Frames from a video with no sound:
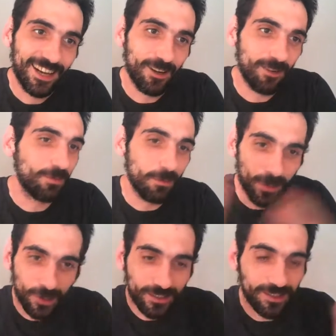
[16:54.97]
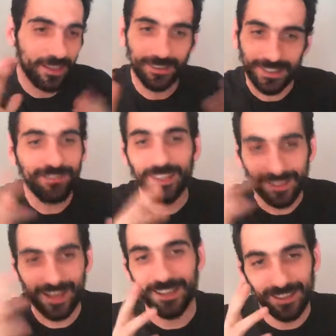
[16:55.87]
proposal and stuff that
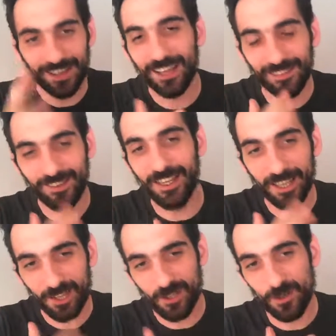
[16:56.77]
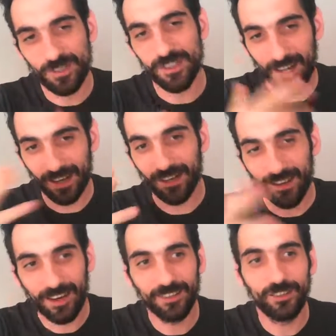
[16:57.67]
are not really issues, are
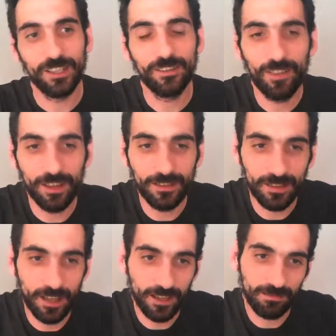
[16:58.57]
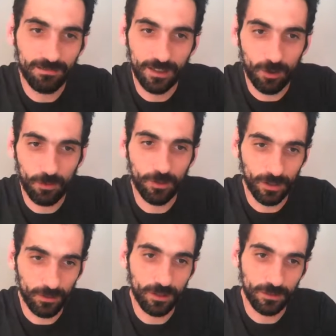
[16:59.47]
just things that the
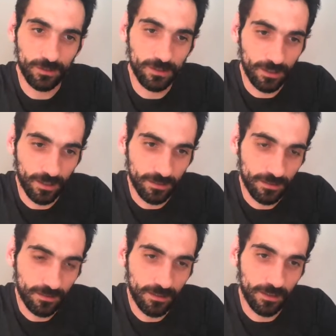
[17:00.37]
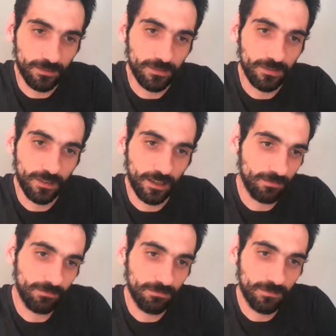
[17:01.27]
community wants to discuss around
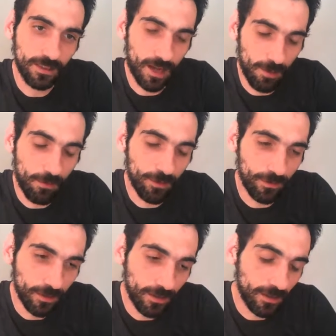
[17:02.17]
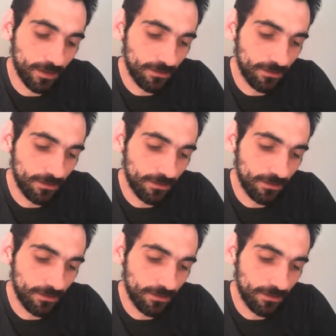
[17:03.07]
and come up with a